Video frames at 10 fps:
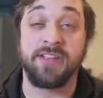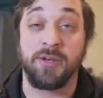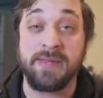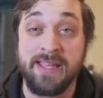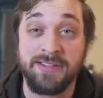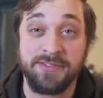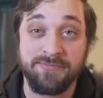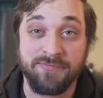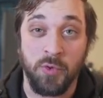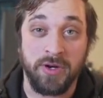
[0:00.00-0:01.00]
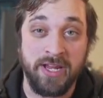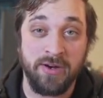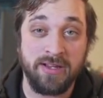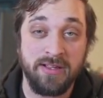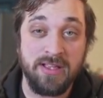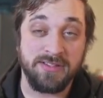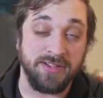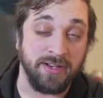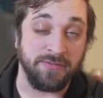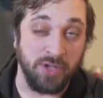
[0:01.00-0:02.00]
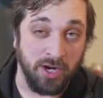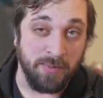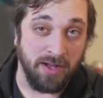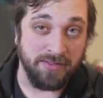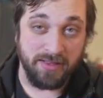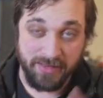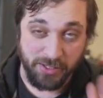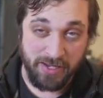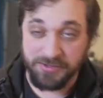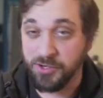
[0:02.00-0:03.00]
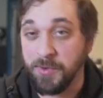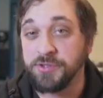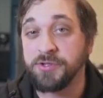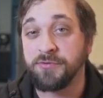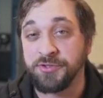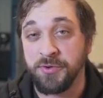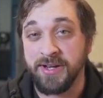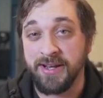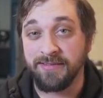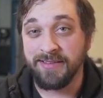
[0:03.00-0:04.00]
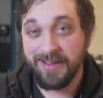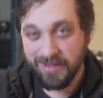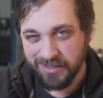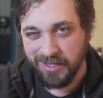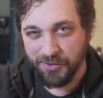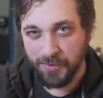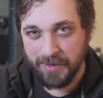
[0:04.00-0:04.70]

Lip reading: going to be it for Keurig, son of Yawgmouth. Thank you guys so much for tuning in. You have a good